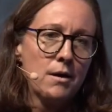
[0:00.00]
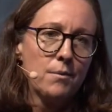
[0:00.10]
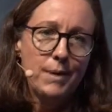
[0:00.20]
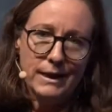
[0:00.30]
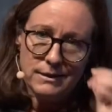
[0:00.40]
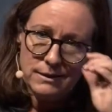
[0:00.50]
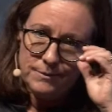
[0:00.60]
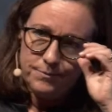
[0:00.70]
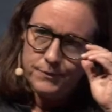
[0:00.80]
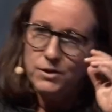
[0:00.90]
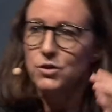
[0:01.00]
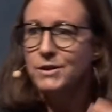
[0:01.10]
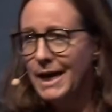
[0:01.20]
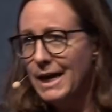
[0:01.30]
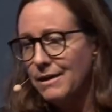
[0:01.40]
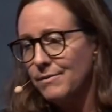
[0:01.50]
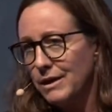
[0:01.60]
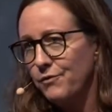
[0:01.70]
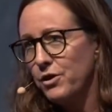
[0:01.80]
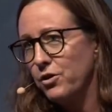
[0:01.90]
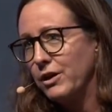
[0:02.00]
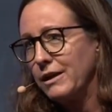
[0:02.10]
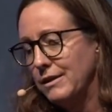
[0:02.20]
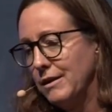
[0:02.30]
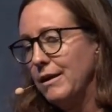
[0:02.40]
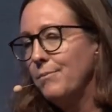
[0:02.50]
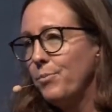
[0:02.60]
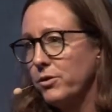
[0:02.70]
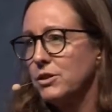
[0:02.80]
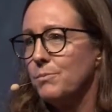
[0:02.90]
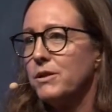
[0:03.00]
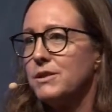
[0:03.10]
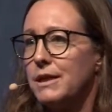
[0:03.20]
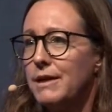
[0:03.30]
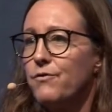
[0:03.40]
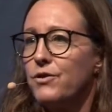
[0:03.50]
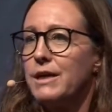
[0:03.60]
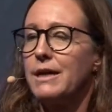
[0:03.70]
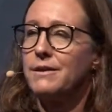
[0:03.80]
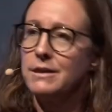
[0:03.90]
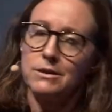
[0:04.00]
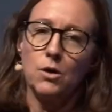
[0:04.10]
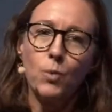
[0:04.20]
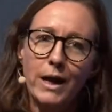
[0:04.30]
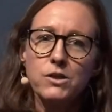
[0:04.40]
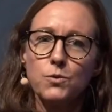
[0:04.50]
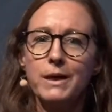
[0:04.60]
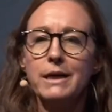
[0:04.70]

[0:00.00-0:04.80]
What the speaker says: But today, if we look at the possible delivery, and these are well-to-wheel